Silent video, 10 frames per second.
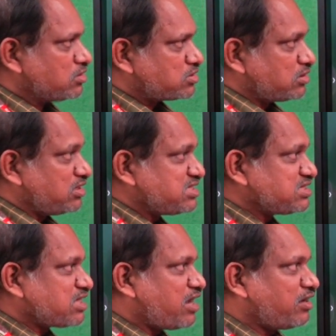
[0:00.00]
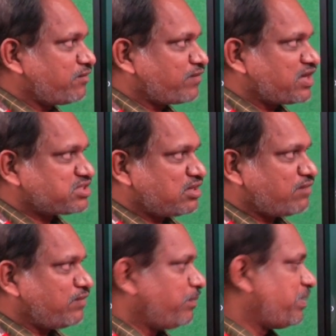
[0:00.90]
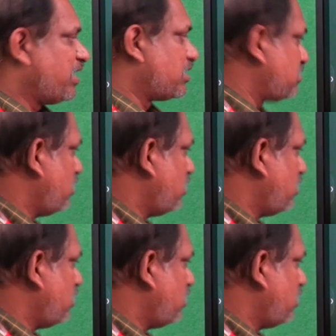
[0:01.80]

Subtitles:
So this is the identification of leap years.